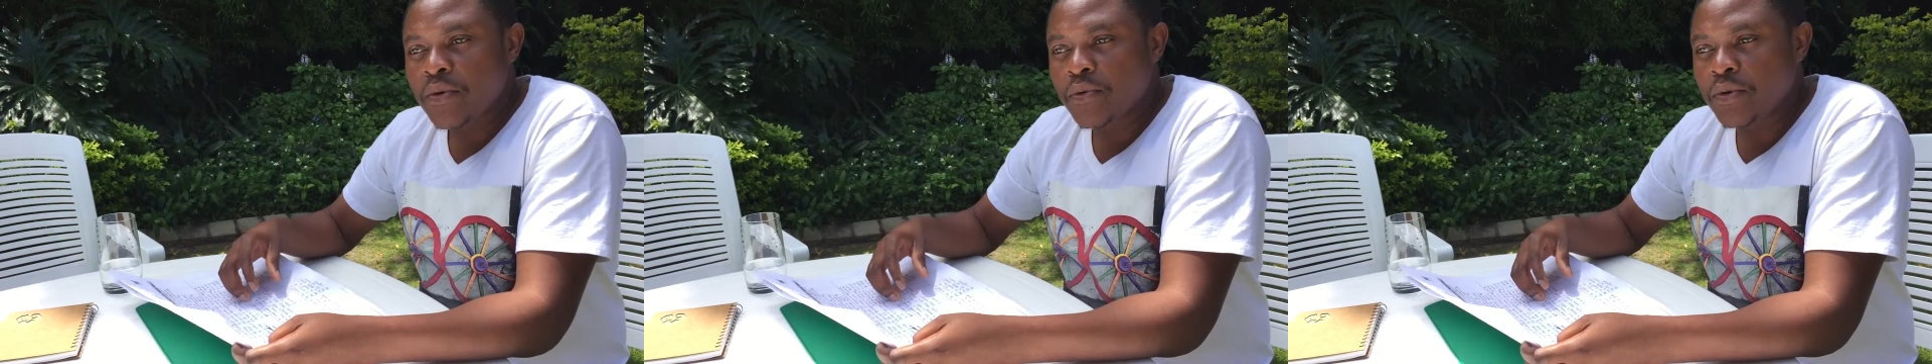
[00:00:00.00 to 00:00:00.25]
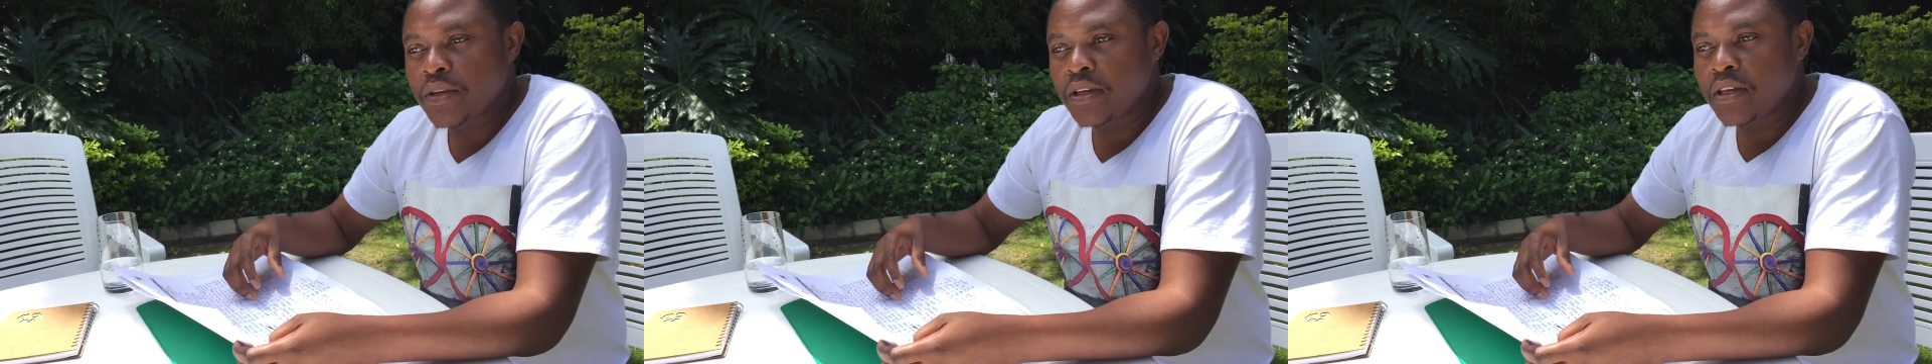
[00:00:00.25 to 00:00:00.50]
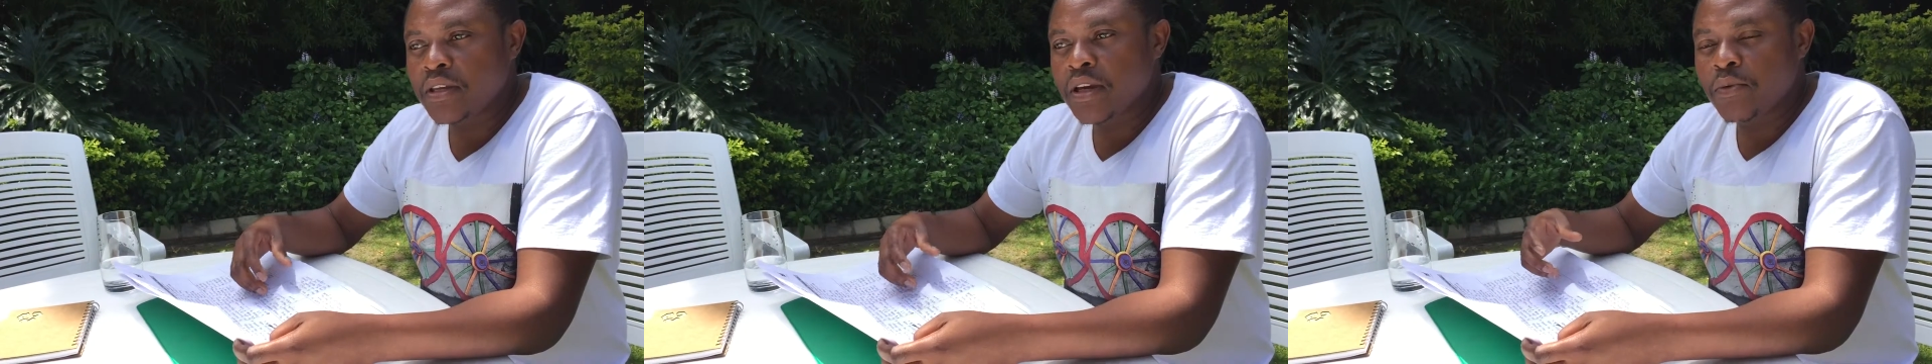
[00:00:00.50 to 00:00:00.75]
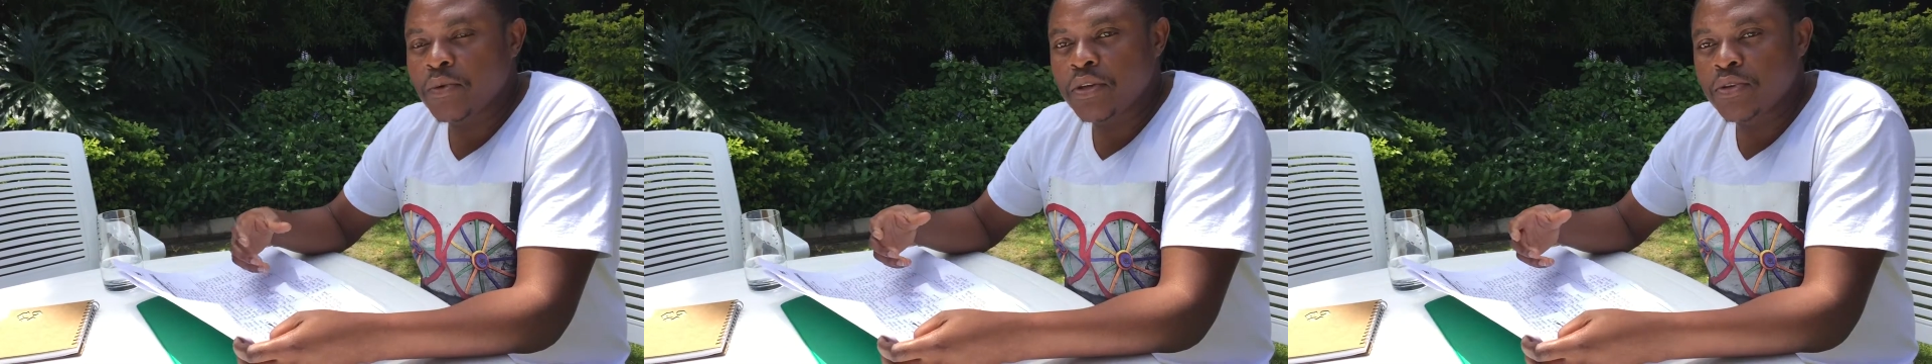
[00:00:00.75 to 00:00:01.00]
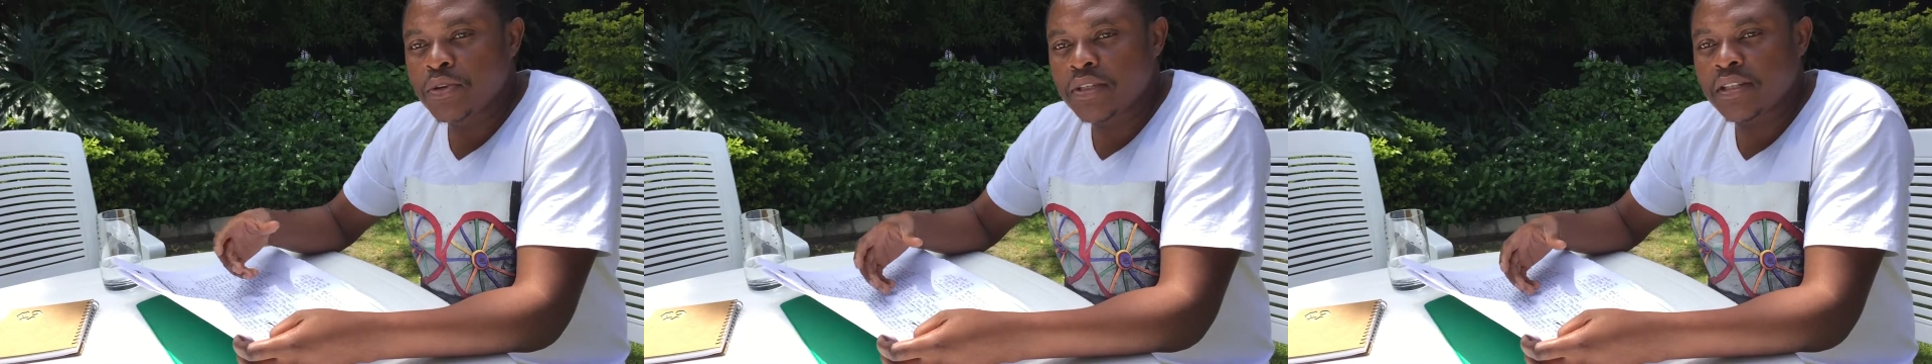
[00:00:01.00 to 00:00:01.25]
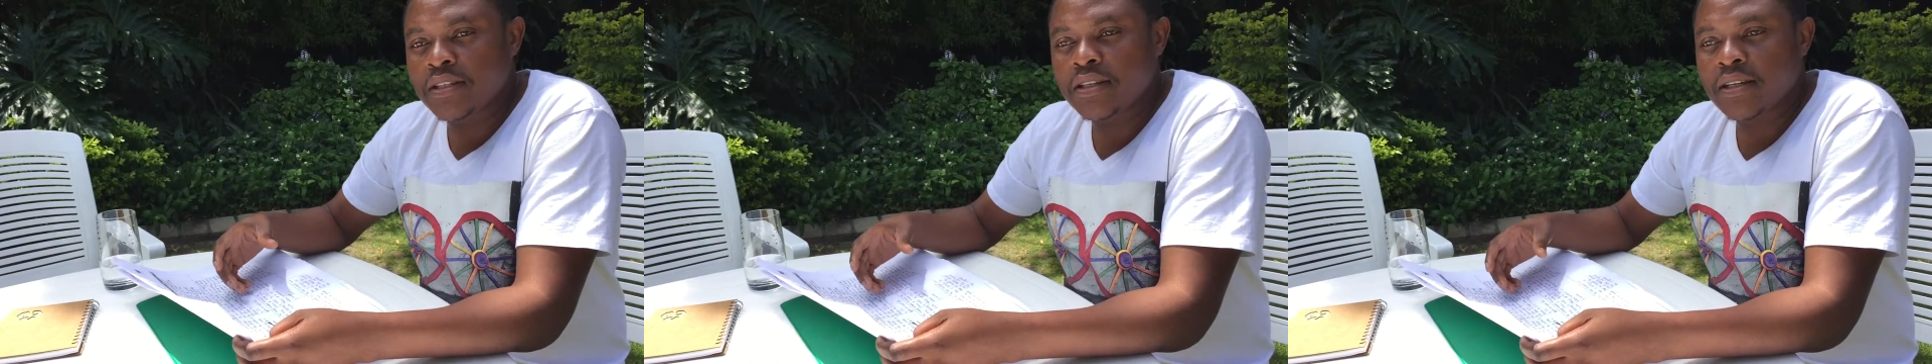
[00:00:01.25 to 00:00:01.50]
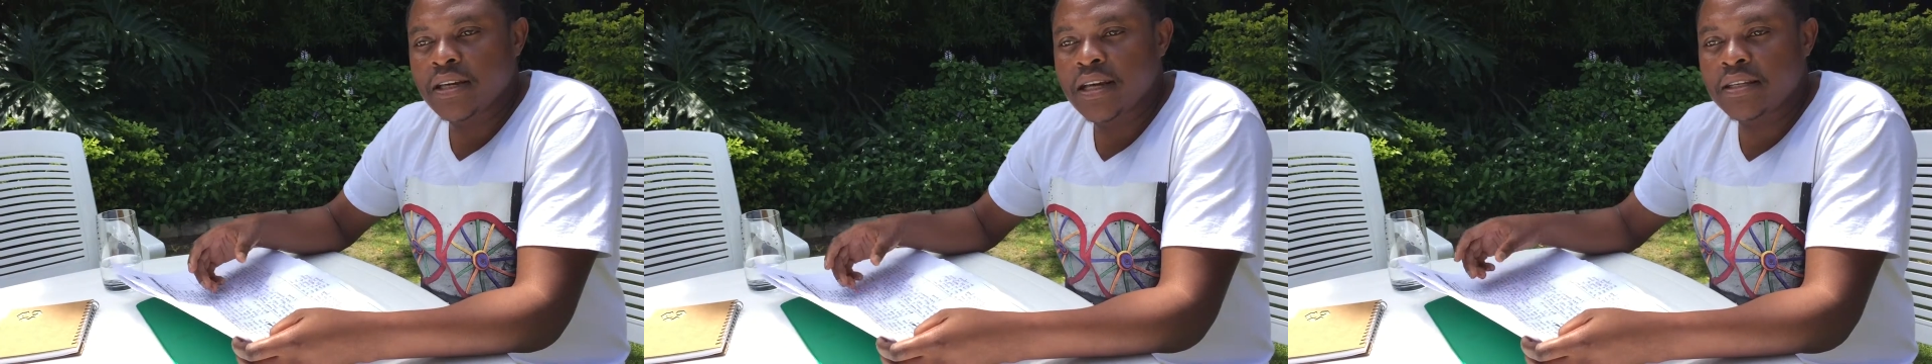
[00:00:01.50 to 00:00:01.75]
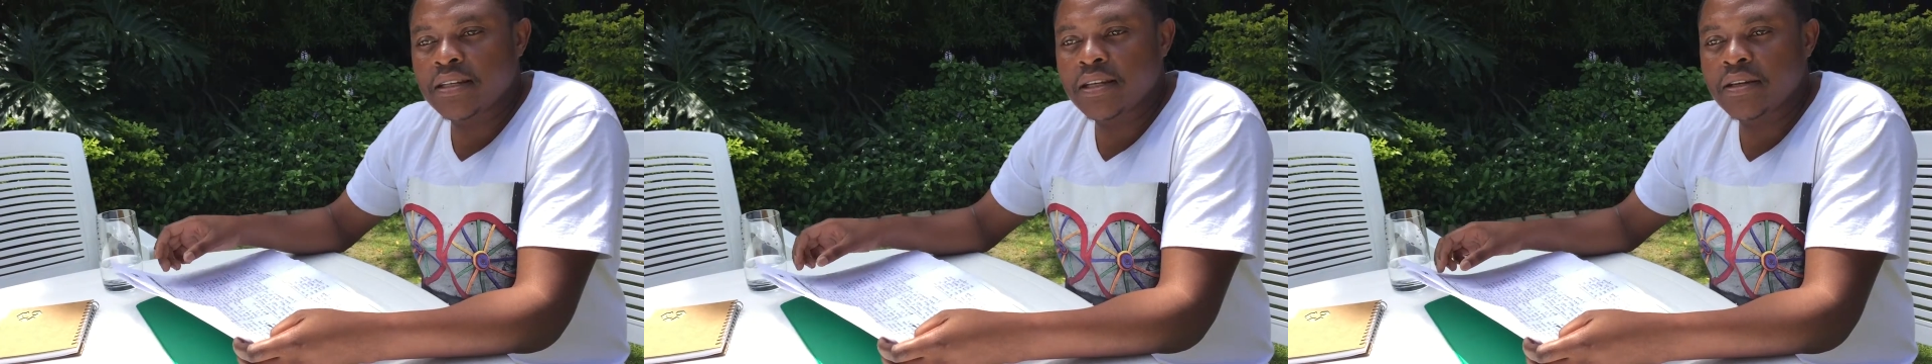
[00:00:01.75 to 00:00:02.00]
we use it
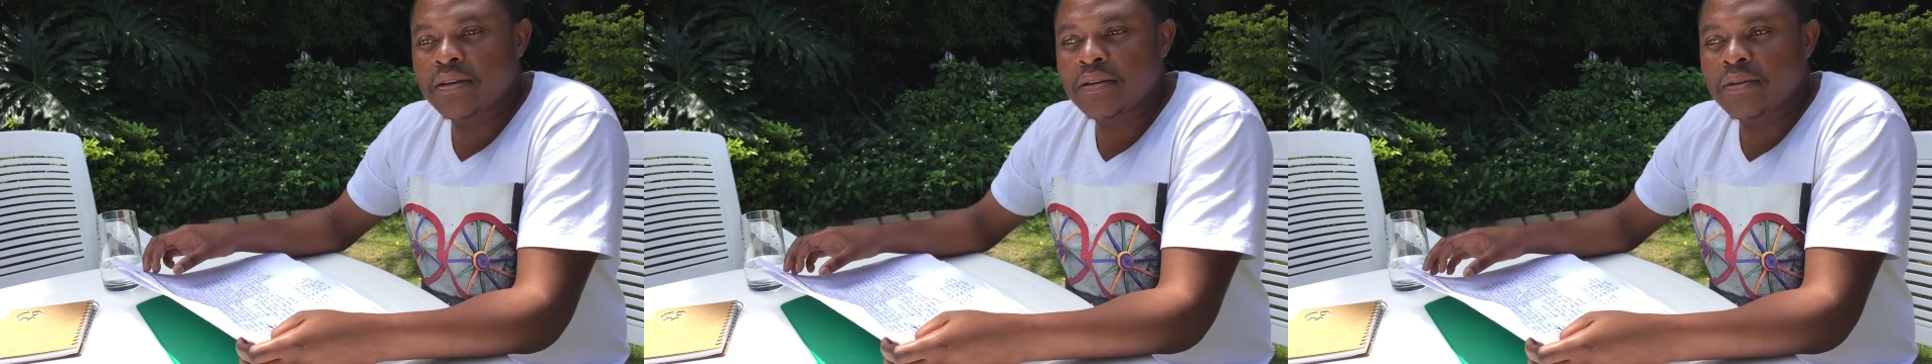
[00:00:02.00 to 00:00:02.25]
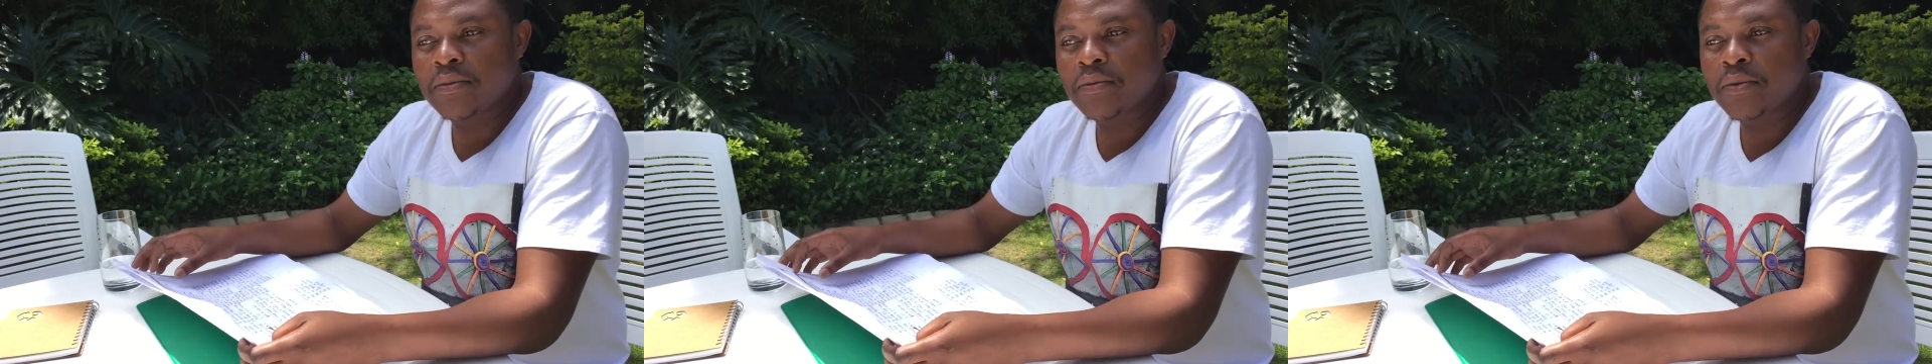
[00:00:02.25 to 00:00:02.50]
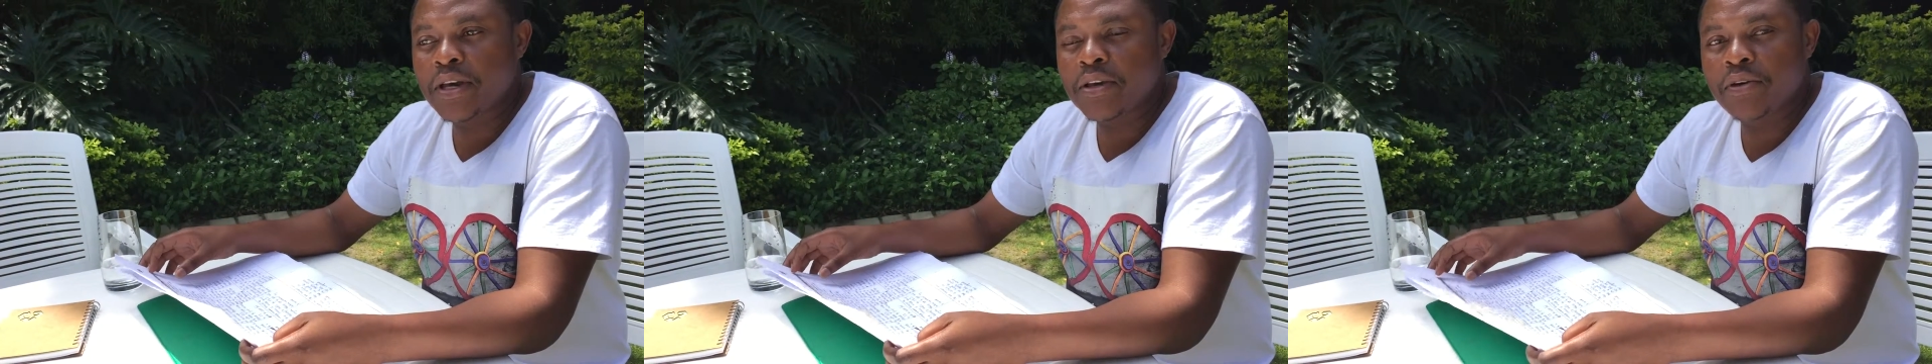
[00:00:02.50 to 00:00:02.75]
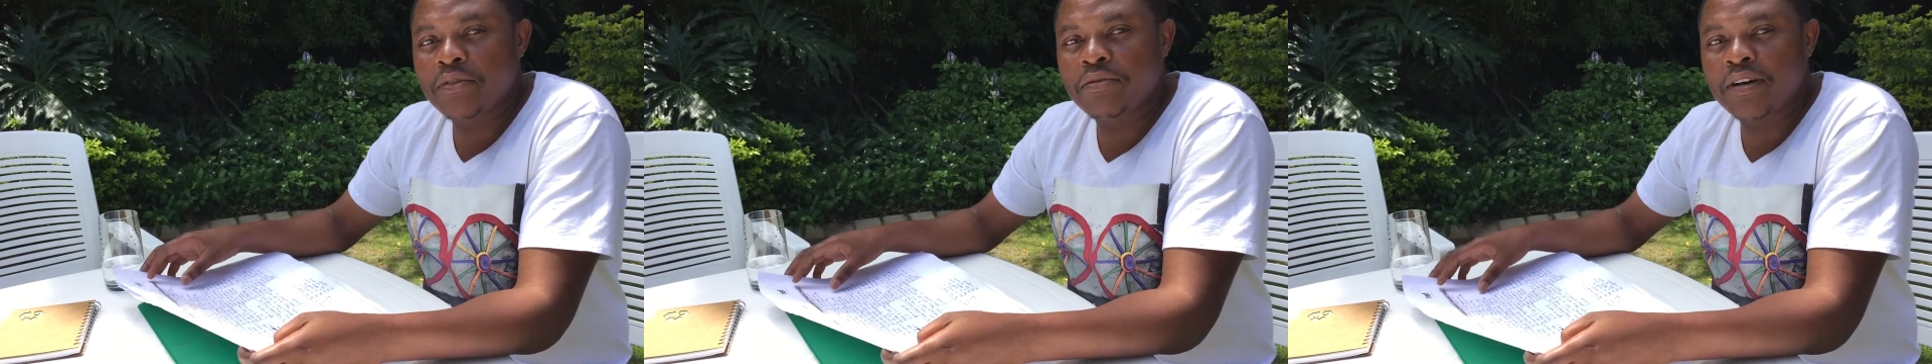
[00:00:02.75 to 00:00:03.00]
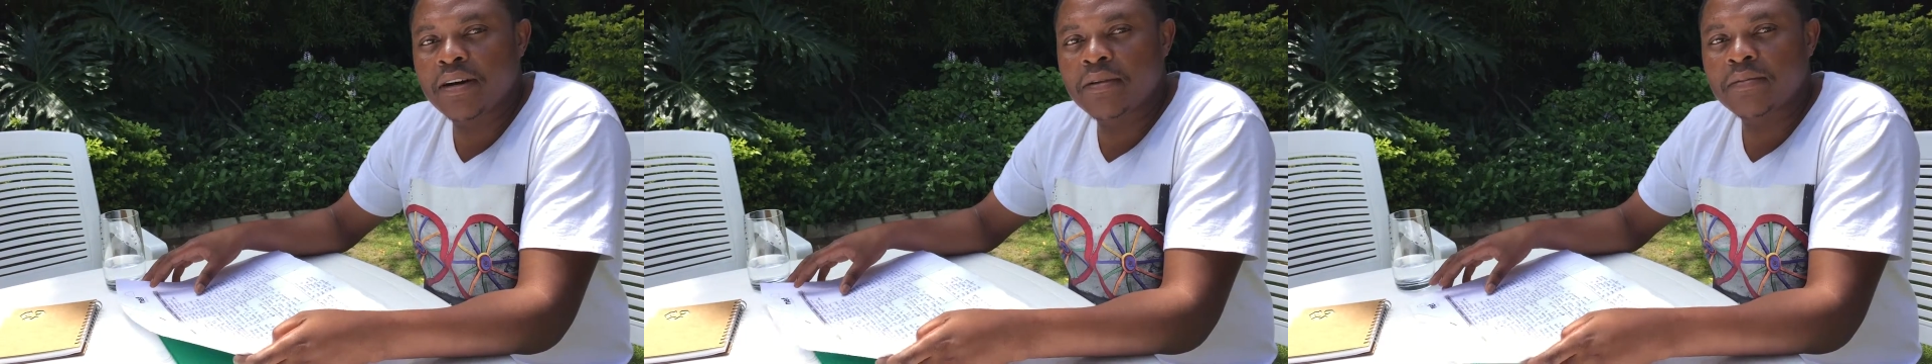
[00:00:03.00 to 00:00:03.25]
as a way of